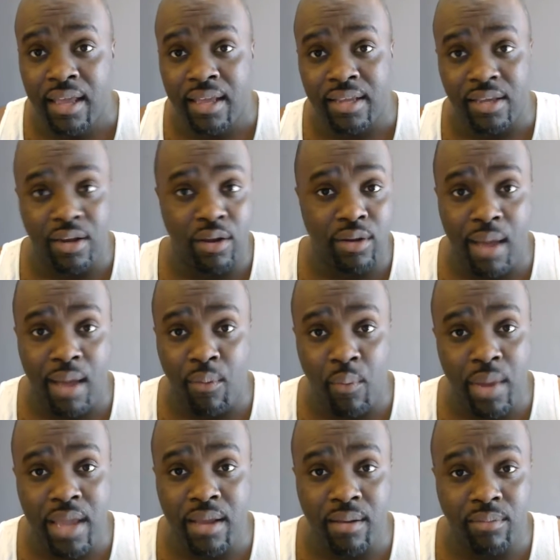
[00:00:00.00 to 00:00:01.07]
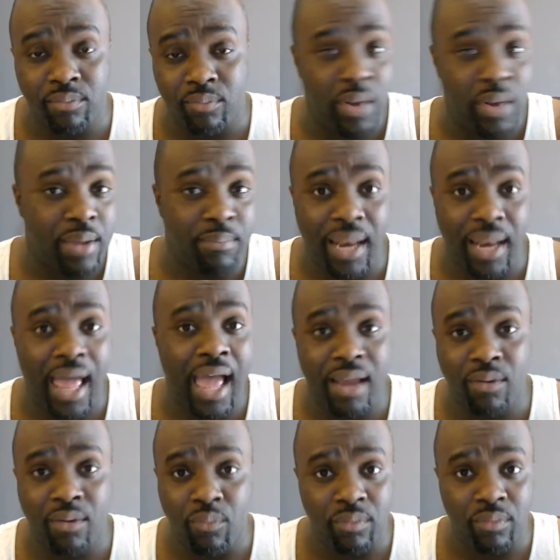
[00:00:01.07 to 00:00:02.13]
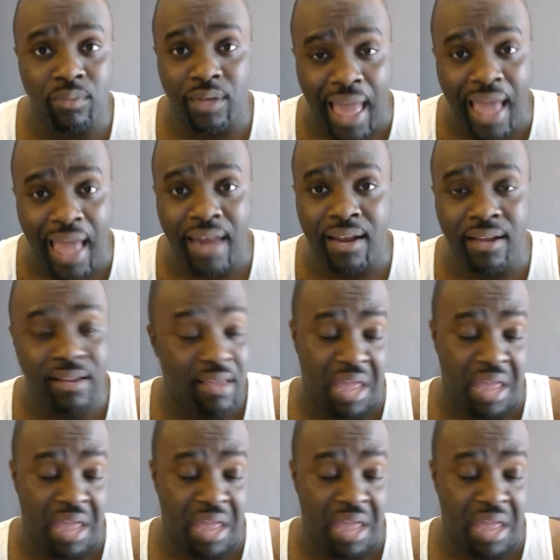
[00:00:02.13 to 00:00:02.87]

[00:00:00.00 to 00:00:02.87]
that weak blind Lana,